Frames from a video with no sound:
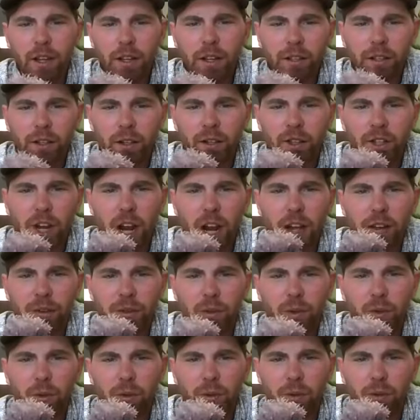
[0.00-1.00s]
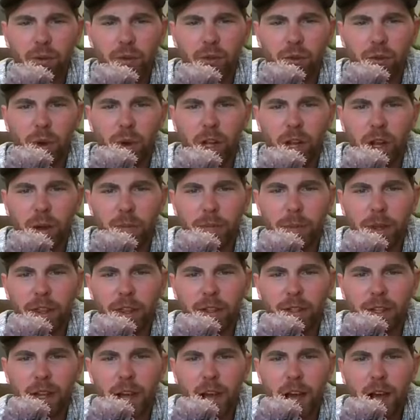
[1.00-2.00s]
So chives will swell up at the
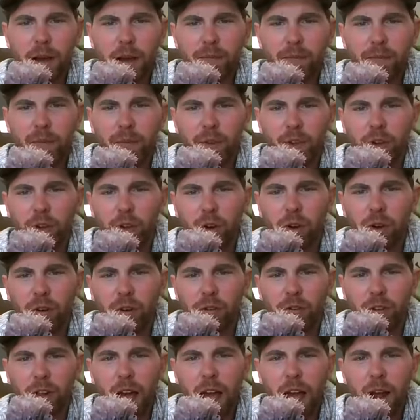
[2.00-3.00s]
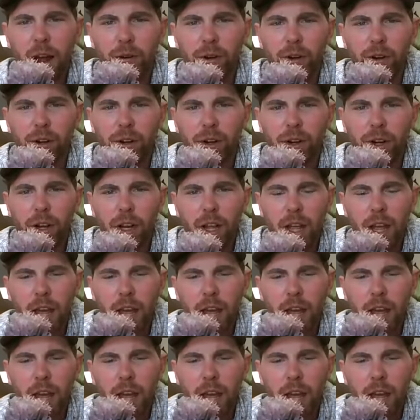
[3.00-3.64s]
top, grow a flower,